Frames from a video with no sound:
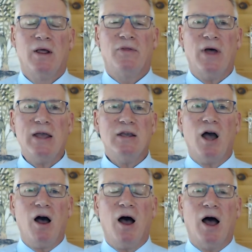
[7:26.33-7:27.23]
Thank
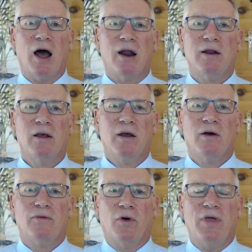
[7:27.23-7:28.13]
God
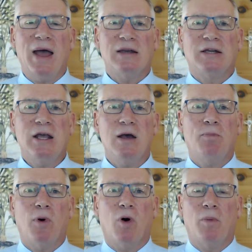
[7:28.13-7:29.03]
for that
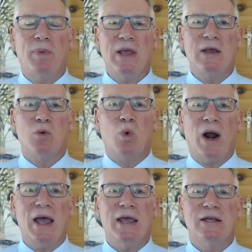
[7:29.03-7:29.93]
temple being
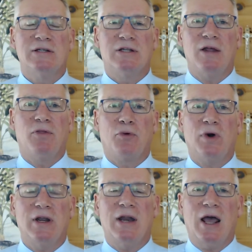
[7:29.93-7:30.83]
raised in
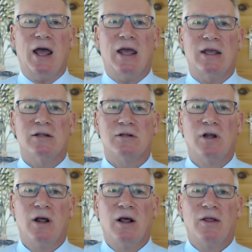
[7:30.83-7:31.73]
three days.
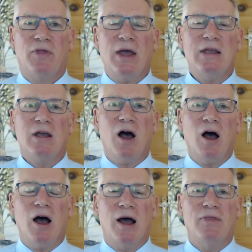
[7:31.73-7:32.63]
Thank
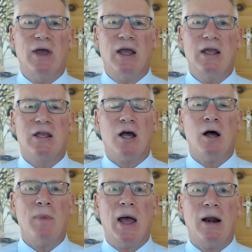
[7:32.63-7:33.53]
God that He
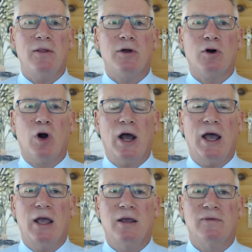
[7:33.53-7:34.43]
come out of the
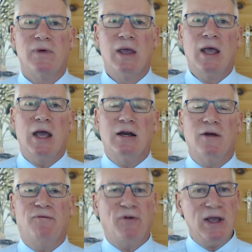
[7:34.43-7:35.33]
grave and
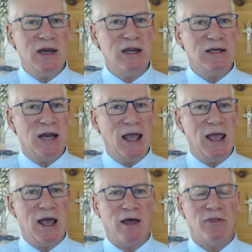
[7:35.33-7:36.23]
defeated
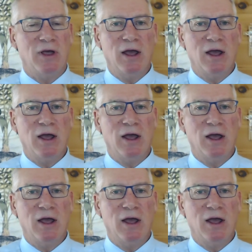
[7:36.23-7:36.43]
death,